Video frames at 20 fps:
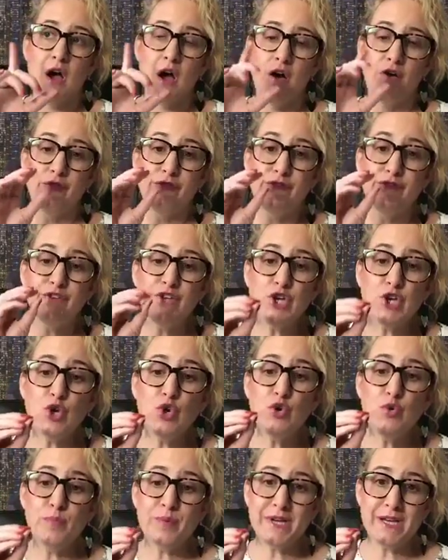A
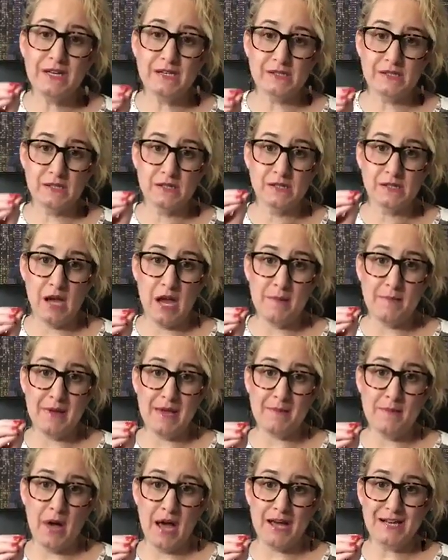few pieces I
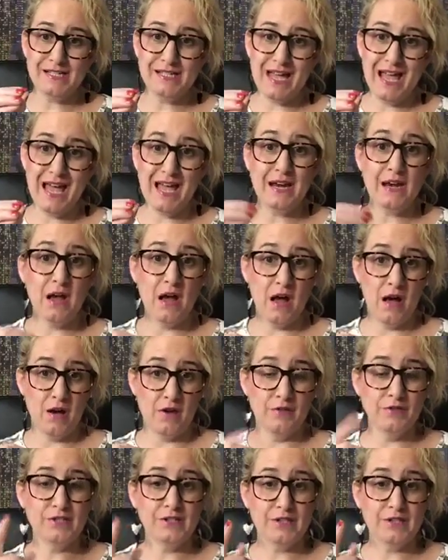may buy 10 of.